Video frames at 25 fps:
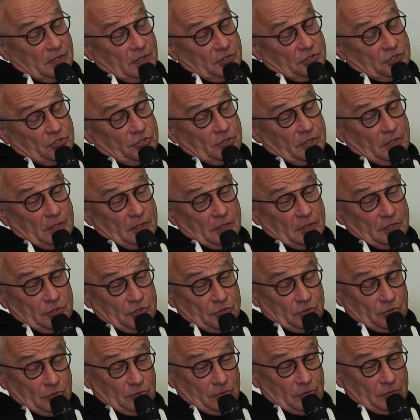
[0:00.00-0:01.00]

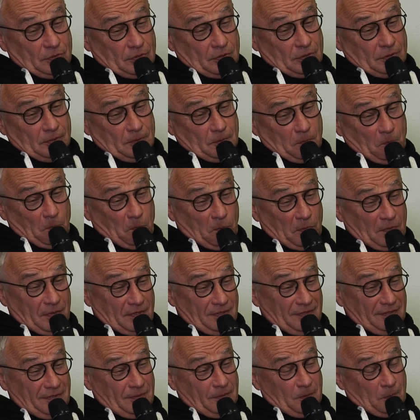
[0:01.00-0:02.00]
went to
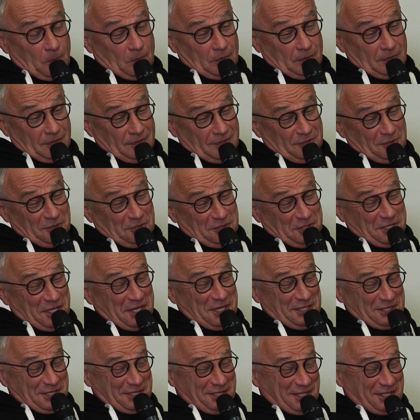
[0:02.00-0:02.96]
the latter,